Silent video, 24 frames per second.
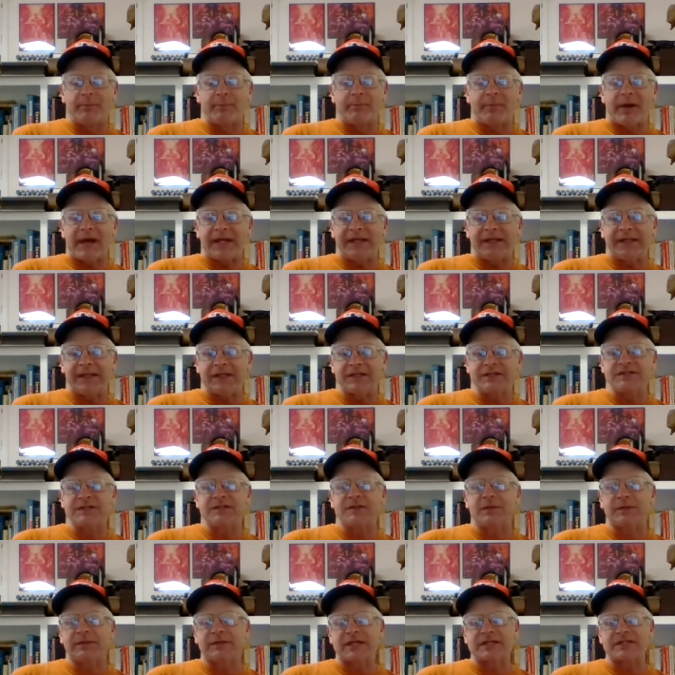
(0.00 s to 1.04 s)
bite
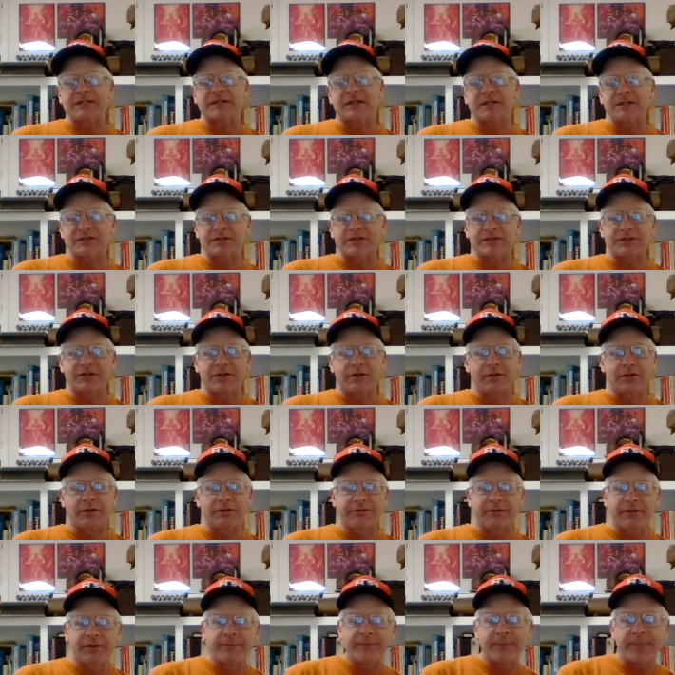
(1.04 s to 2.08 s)
into unless there's a
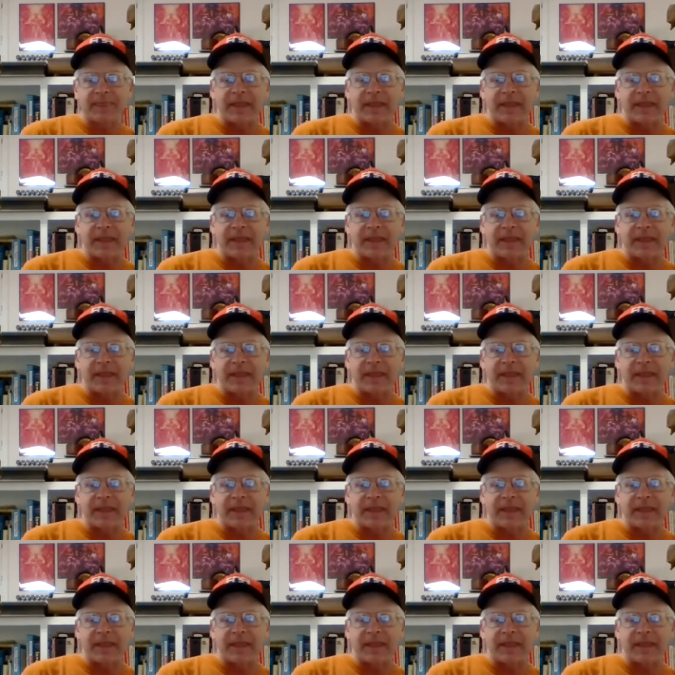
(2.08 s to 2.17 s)
dearth